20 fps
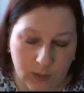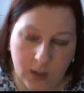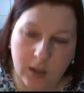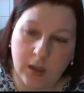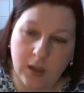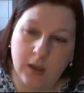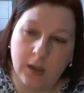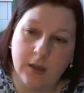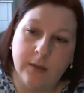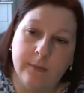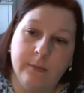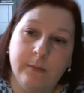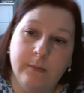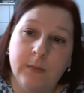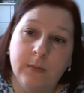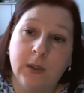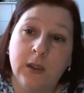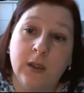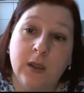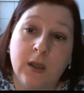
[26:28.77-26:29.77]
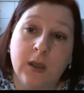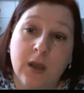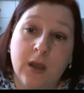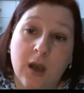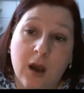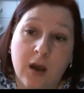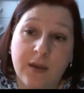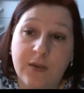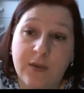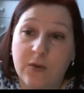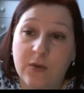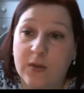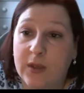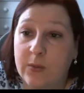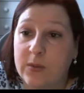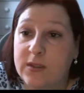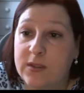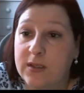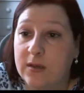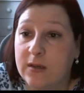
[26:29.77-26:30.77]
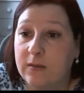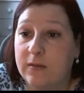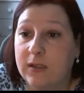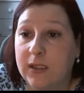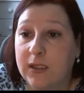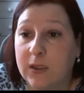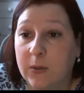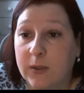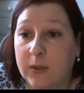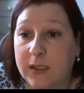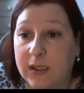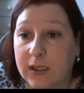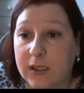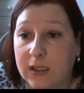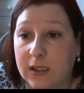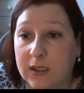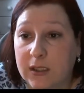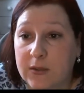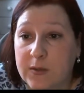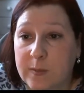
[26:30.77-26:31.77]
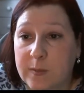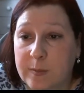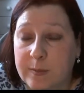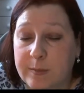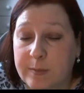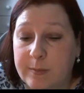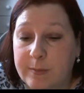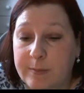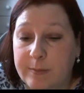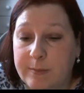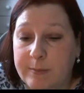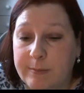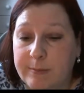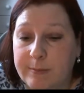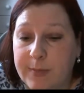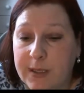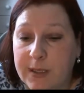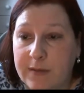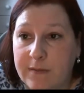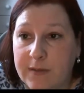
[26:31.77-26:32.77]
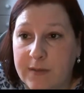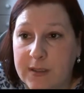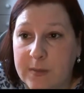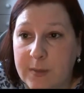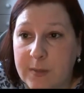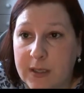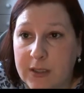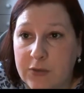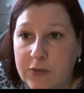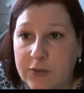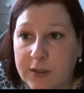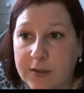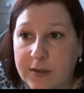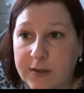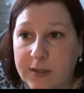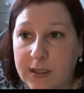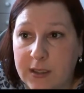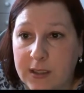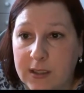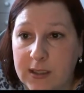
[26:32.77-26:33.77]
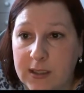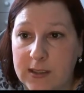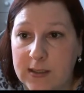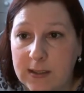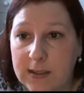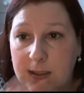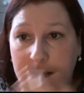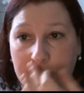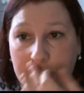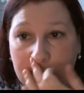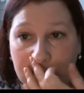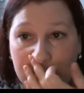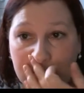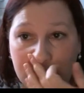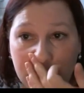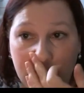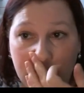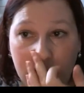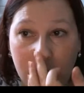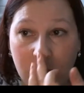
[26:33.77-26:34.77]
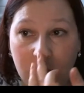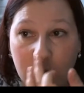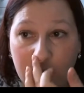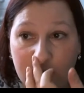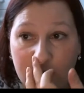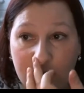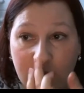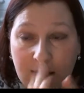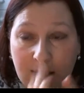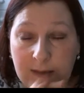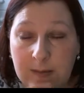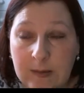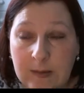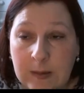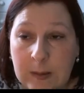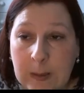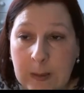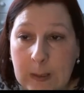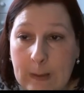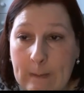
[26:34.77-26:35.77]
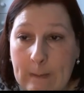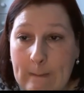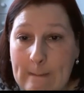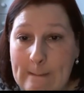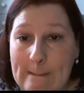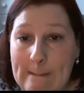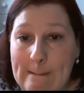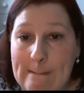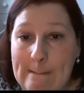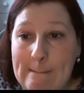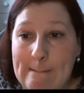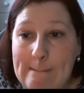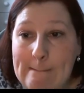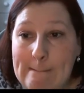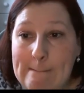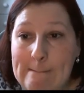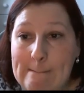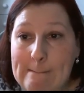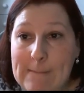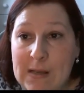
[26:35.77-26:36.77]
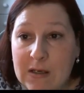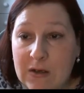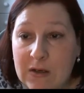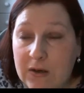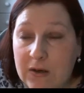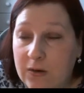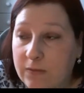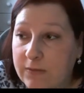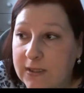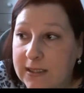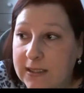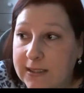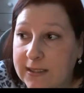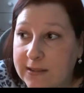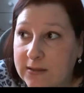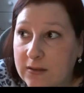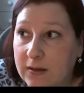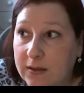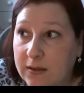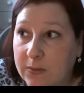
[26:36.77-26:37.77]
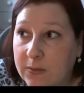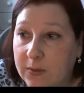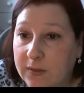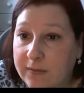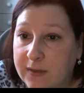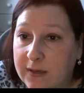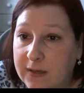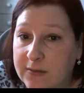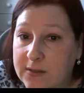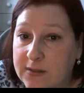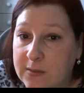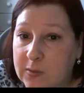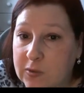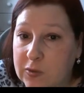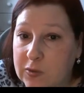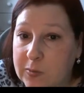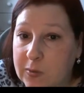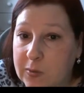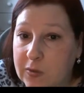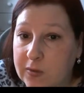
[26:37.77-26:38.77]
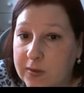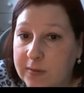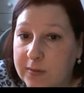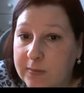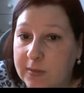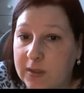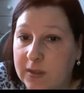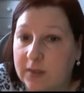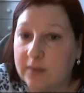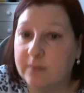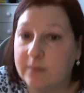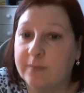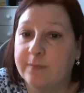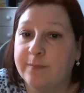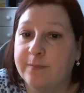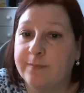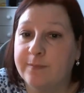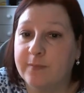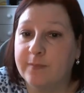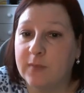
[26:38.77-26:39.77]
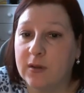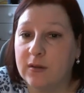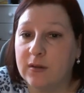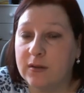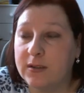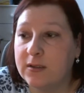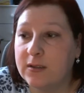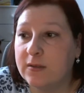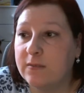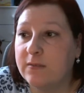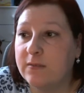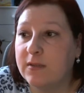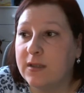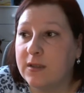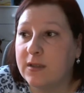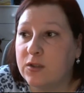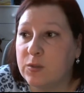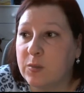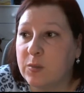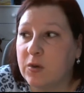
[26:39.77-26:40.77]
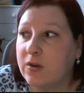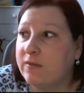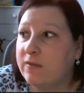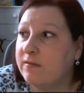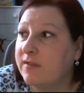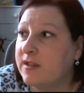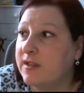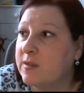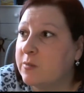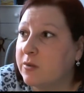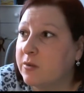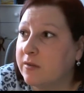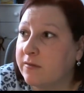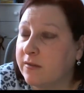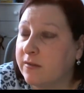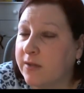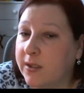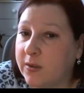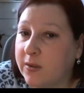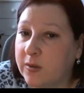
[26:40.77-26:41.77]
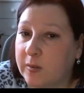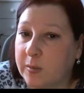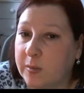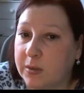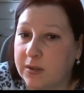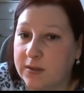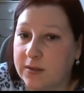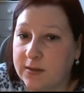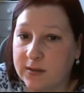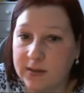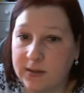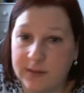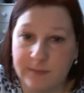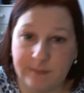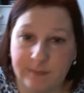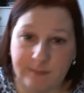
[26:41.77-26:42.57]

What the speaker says: I thought they would sell really quick. It was Ben Fitzpatrick, I think, he said they're worth getting. So I got really excited when I found some on Shpock. I don't think Shpock and Facebook are very good, personally.